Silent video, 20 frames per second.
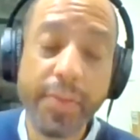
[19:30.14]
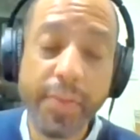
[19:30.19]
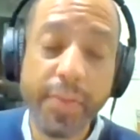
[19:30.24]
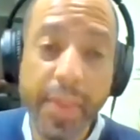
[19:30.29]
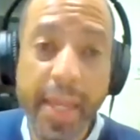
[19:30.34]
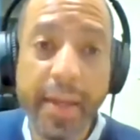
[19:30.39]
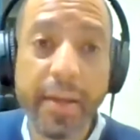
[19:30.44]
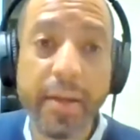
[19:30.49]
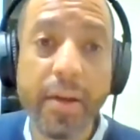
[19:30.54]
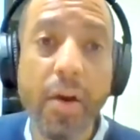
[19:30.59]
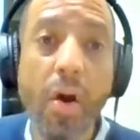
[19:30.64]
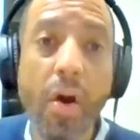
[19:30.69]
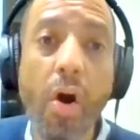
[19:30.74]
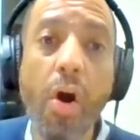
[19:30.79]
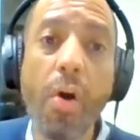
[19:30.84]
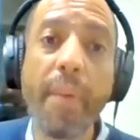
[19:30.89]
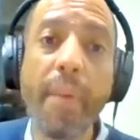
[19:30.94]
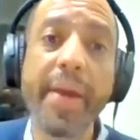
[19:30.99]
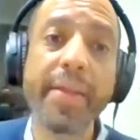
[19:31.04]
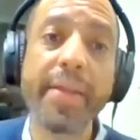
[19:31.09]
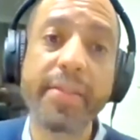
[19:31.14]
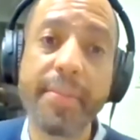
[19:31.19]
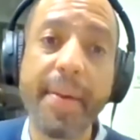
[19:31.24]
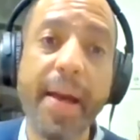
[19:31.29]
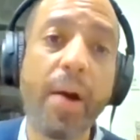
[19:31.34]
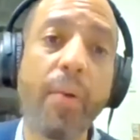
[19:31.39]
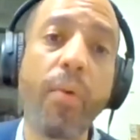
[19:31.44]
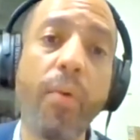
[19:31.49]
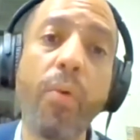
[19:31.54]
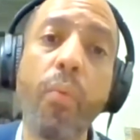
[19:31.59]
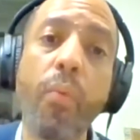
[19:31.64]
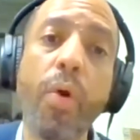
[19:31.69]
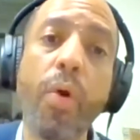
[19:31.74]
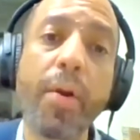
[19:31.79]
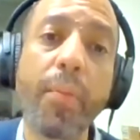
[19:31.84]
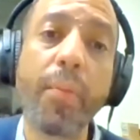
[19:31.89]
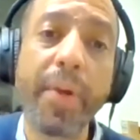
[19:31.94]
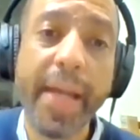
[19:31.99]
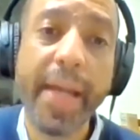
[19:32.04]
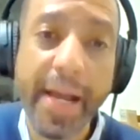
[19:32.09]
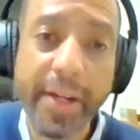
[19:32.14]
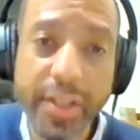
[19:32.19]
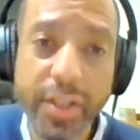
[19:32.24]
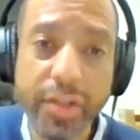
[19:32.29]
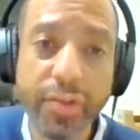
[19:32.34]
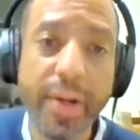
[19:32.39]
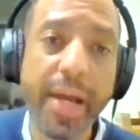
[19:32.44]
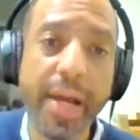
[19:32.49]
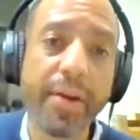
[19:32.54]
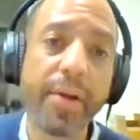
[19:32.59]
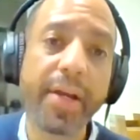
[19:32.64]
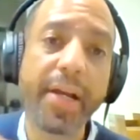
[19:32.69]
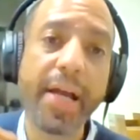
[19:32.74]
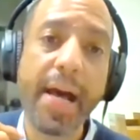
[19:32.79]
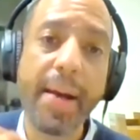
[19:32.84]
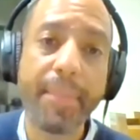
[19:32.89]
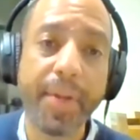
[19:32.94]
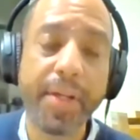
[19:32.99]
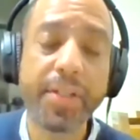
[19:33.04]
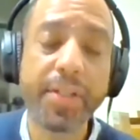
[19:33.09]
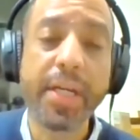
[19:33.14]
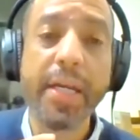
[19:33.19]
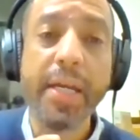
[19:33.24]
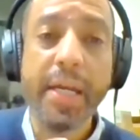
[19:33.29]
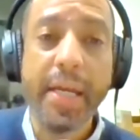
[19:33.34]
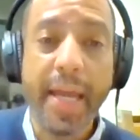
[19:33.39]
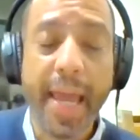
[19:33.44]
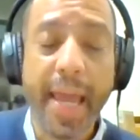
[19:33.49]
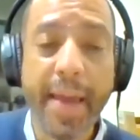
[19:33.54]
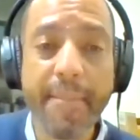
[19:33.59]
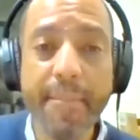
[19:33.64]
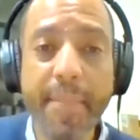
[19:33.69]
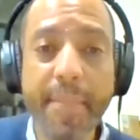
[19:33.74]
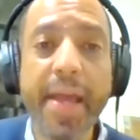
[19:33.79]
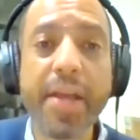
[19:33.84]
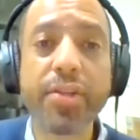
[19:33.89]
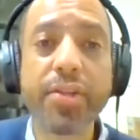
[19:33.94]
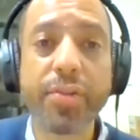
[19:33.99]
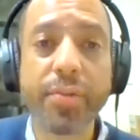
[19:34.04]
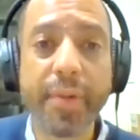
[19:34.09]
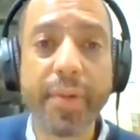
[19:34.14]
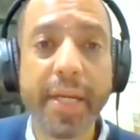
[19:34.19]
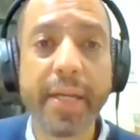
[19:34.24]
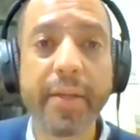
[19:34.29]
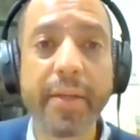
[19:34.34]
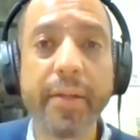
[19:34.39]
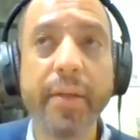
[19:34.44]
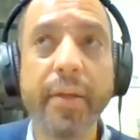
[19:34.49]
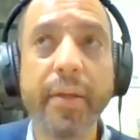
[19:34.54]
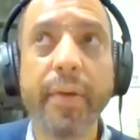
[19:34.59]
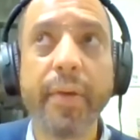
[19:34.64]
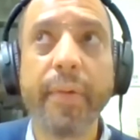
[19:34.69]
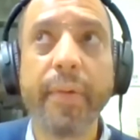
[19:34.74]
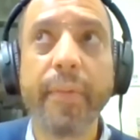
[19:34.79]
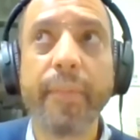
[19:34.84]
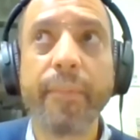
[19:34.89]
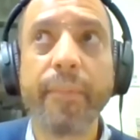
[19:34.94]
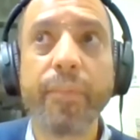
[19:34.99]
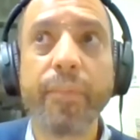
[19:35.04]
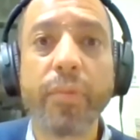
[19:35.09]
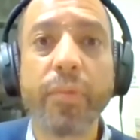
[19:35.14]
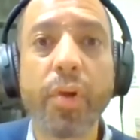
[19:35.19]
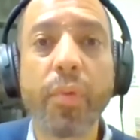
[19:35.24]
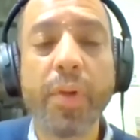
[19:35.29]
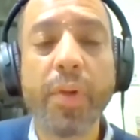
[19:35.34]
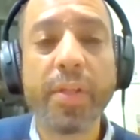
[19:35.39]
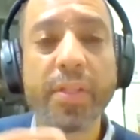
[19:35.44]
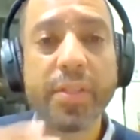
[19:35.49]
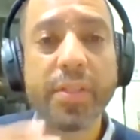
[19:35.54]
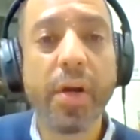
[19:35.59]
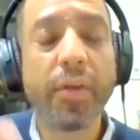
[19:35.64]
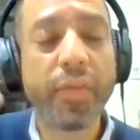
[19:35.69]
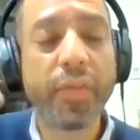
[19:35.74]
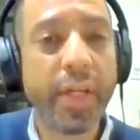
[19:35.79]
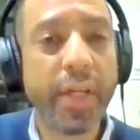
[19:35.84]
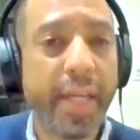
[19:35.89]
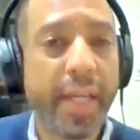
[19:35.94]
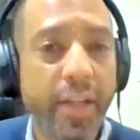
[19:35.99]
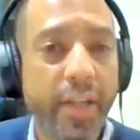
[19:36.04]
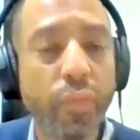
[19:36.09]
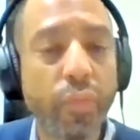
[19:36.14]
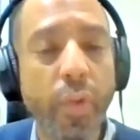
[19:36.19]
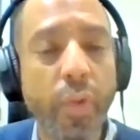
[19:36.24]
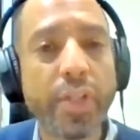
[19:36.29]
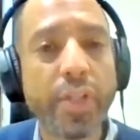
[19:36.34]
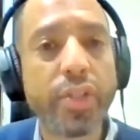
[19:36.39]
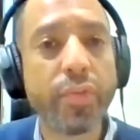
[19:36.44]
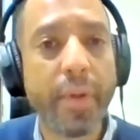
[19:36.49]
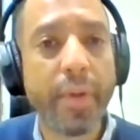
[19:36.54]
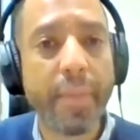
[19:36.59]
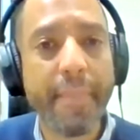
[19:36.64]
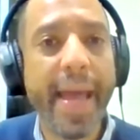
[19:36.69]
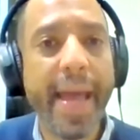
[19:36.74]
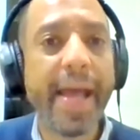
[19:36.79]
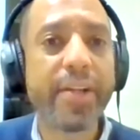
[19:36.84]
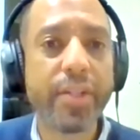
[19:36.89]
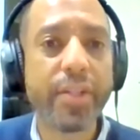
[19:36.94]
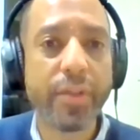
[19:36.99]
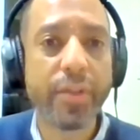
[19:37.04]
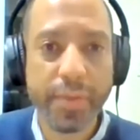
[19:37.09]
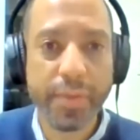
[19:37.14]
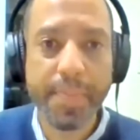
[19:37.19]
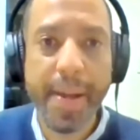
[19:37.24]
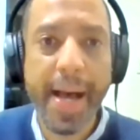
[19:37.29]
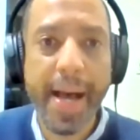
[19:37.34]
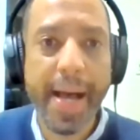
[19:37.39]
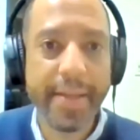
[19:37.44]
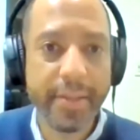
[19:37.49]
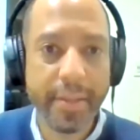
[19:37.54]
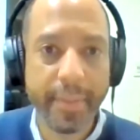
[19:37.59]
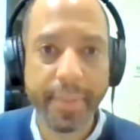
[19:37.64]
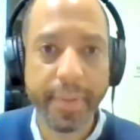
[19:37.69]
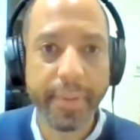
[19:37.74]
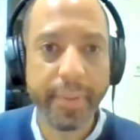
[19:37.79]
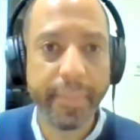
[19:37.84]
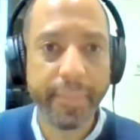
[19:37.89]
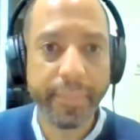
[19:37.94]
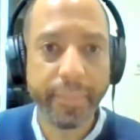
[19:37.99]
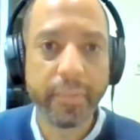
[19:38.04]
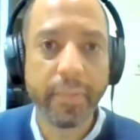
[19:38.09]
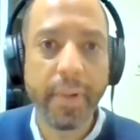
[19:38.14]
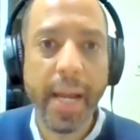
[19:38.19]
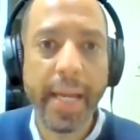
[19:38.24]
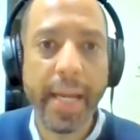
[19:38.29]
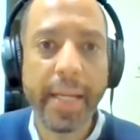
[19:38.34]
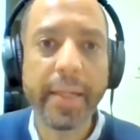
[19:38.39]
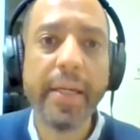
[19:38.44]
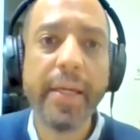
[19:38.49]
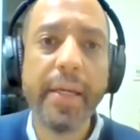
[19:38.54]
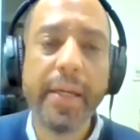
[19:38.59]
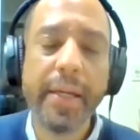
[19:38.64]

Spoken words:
think always about, well, what are we actually trying to accomplish and measuring the results against what you imagined was possible, right?